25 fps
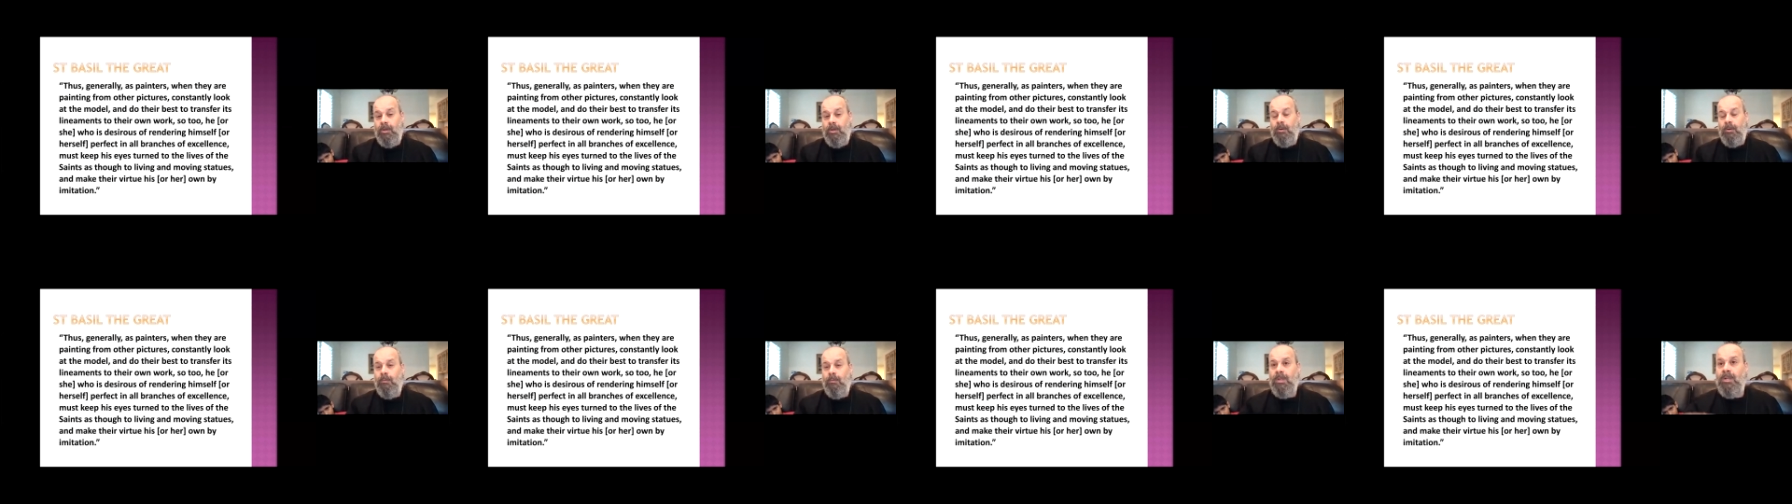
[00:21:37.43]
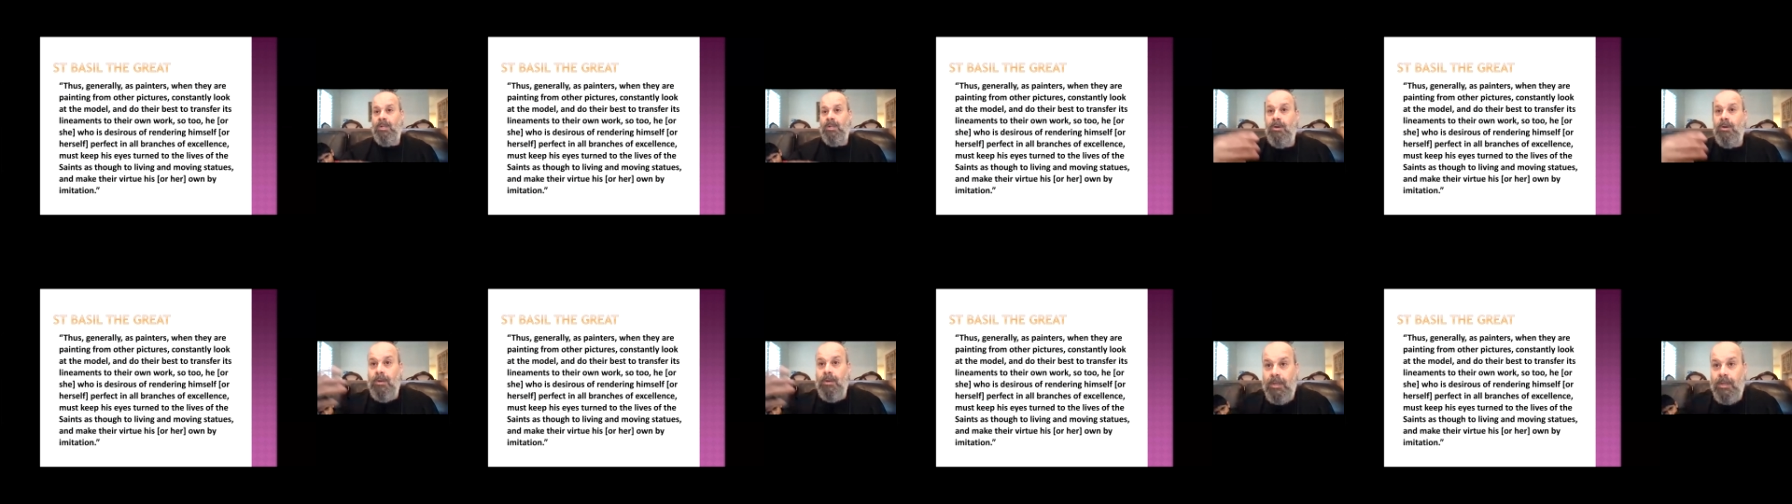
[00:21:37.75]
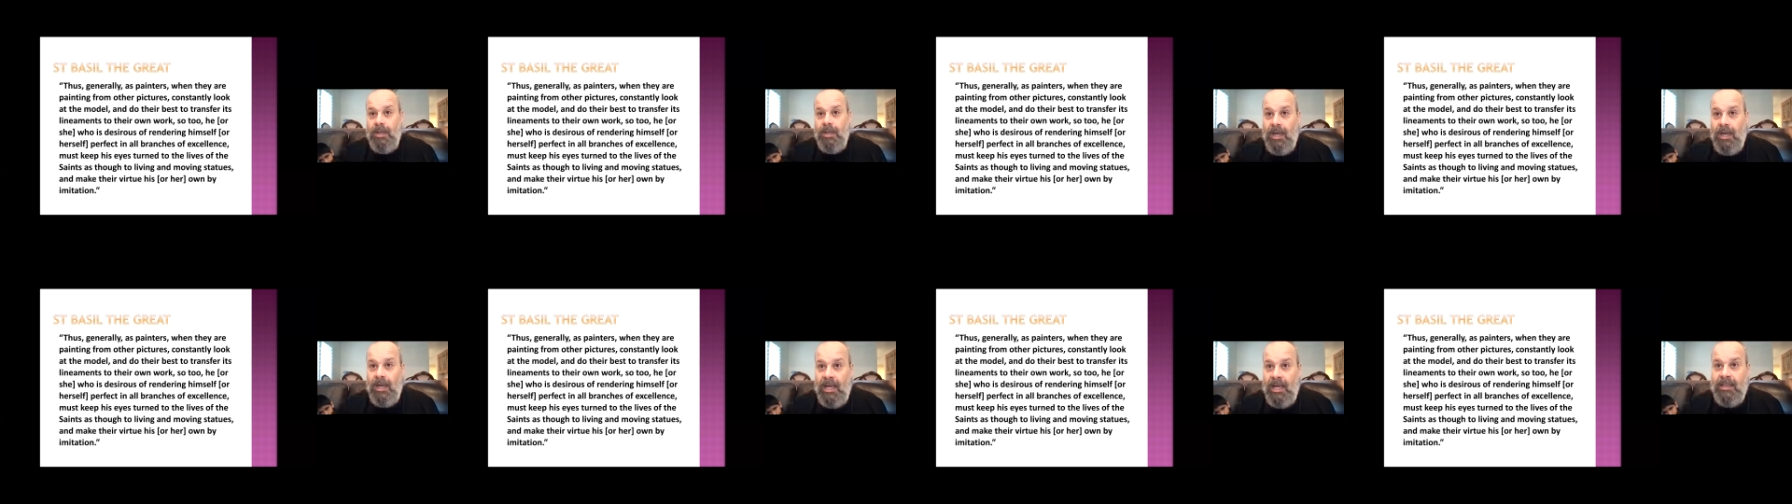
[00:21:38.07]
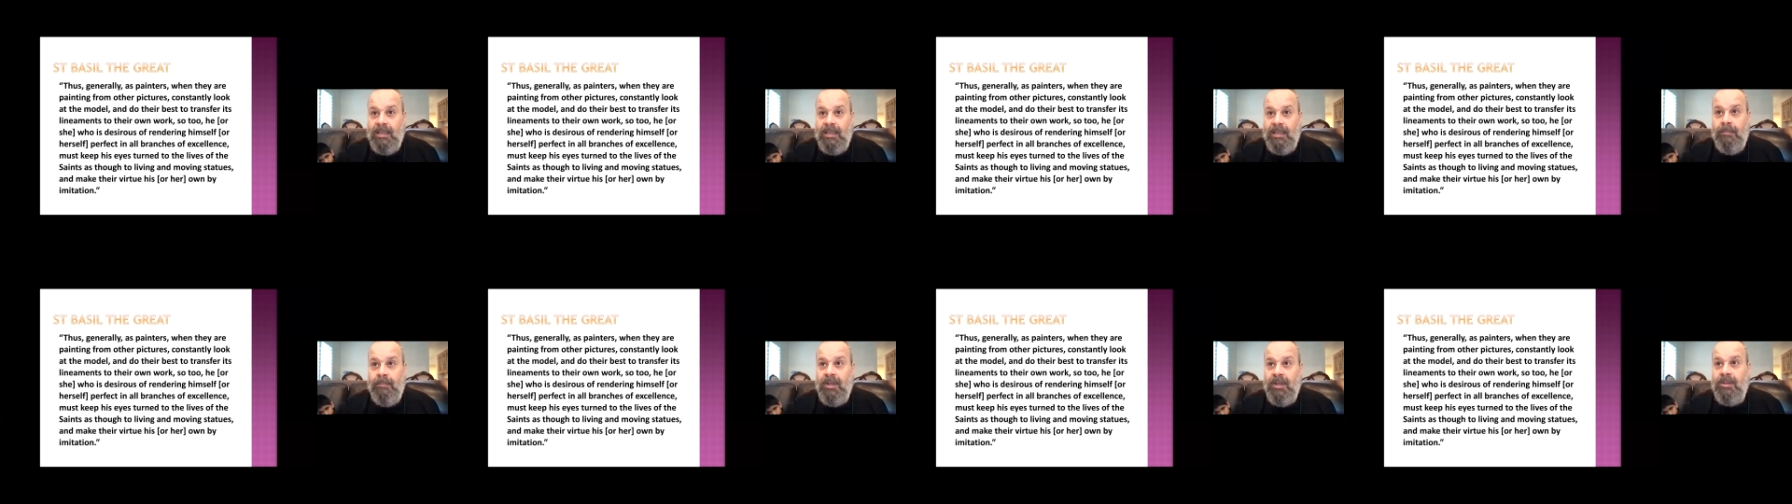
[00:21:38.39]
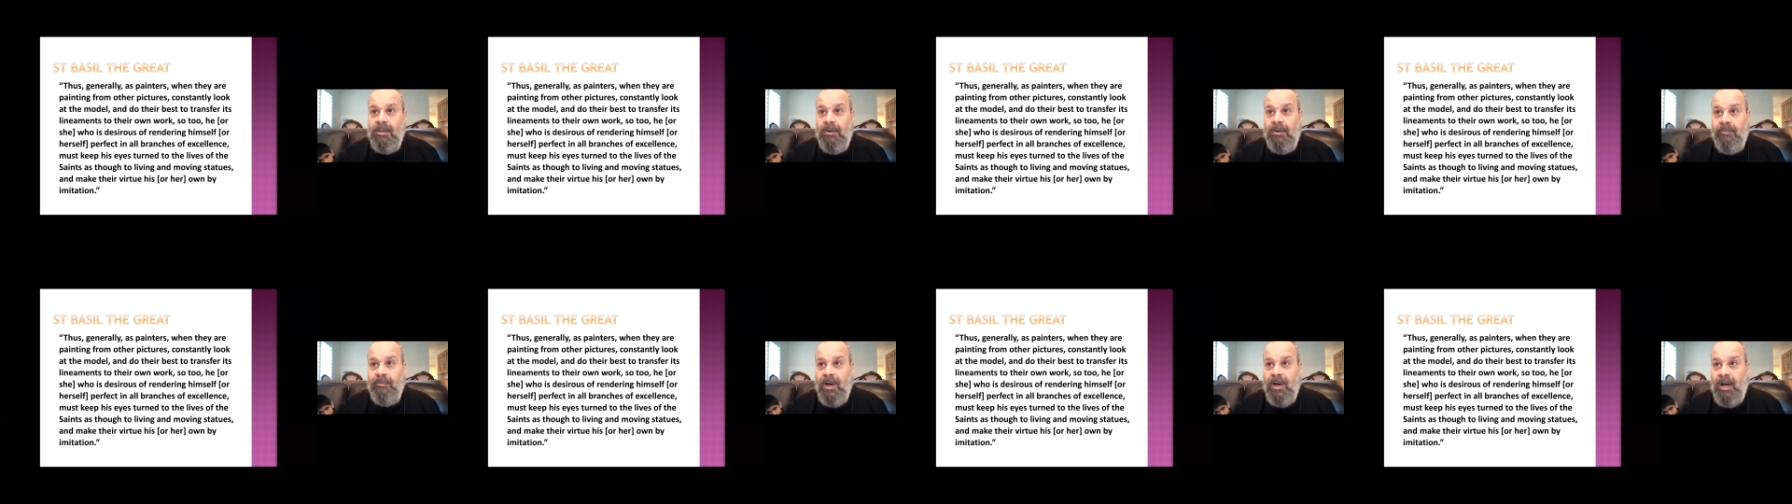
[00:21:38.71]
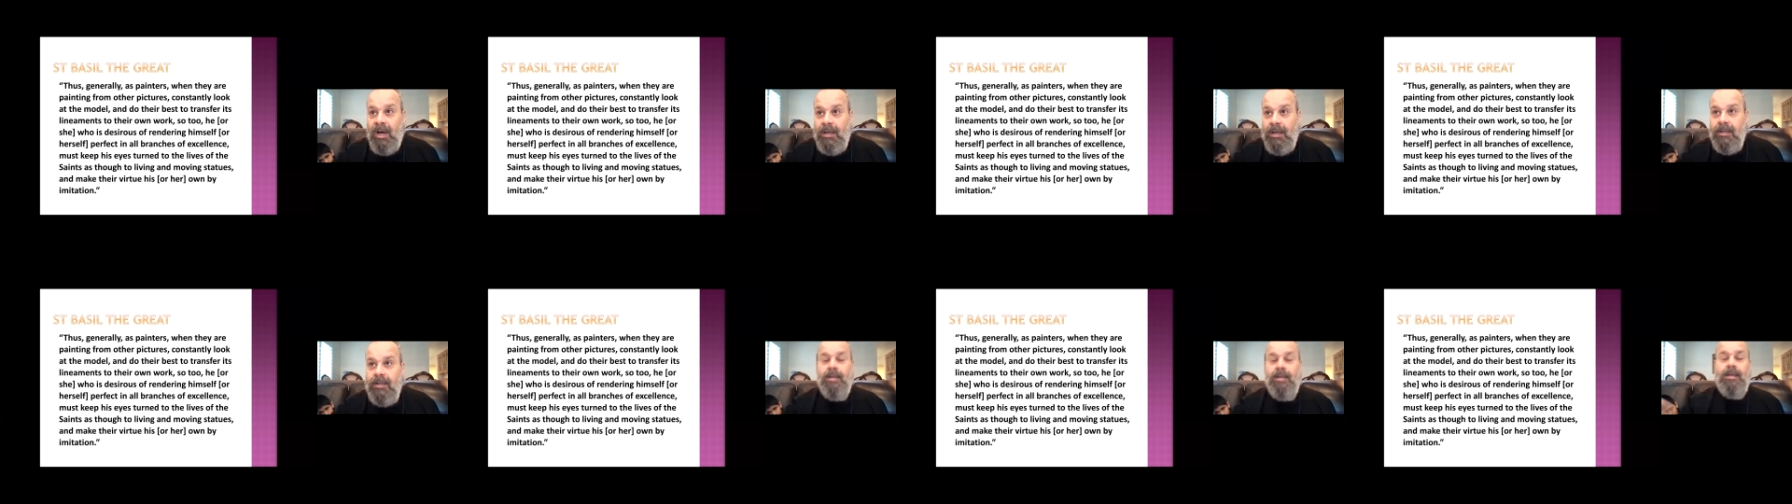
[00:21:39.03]
We look at the Mother of
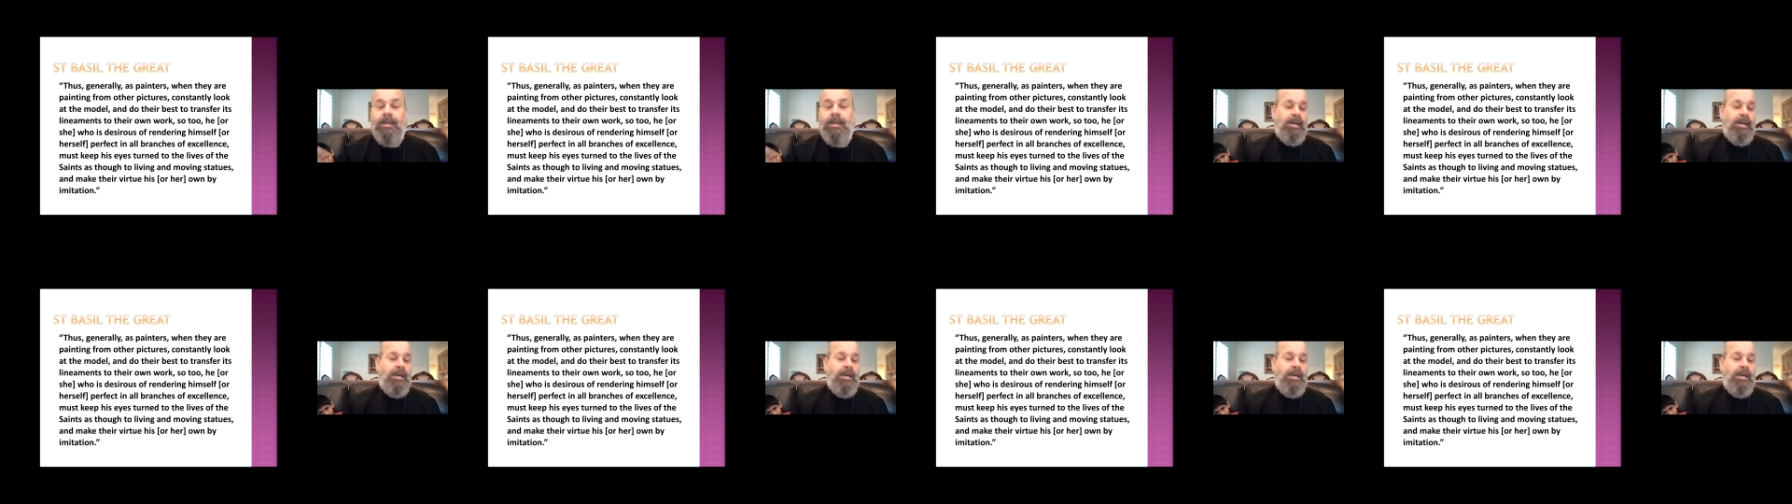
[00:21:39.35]
God